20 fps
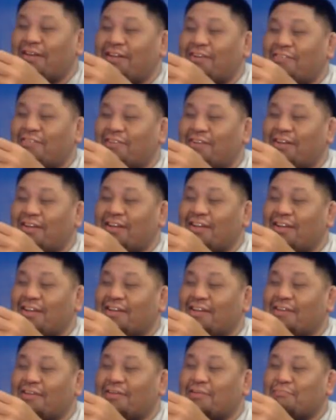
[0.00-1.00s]
drug,
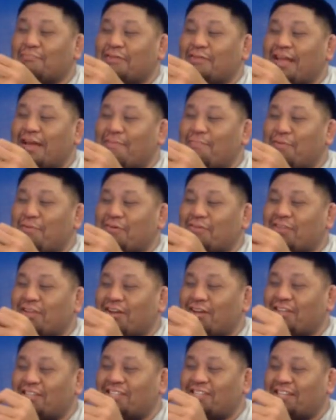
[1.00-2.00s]
but that
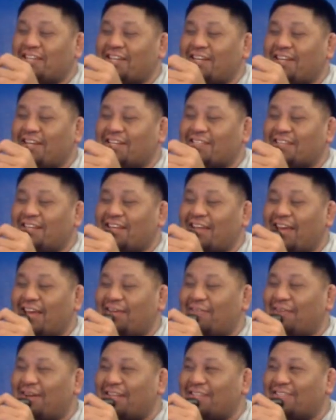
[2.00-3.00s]
Botox shit is a
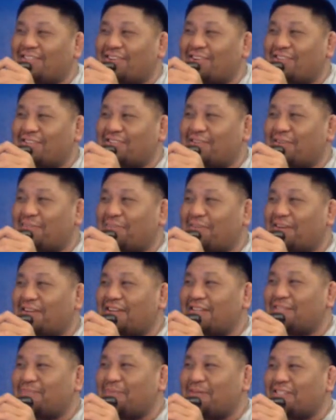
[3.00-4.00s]
gateway surgery, bro.
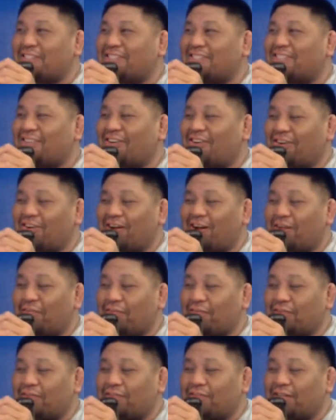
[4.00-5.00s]
These bitches start off
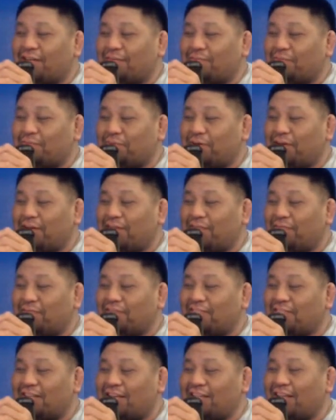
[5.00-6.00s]
with the lips, bro.
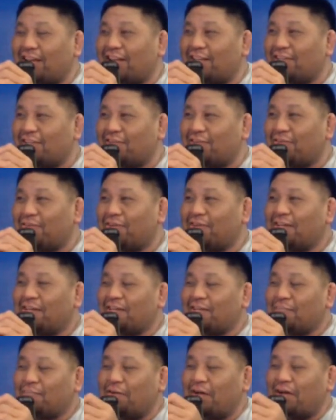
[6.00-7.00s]
First thing they do,
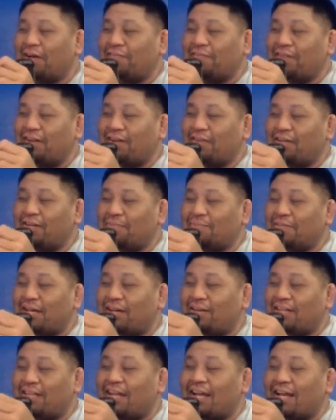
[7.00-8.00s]
puff their lips
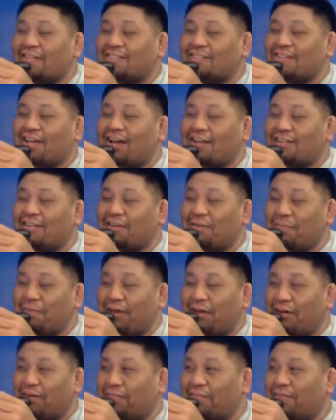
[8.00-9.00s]
out like they got socked in the
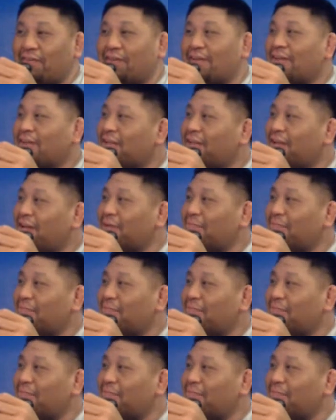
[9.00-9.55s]
mouth. I'm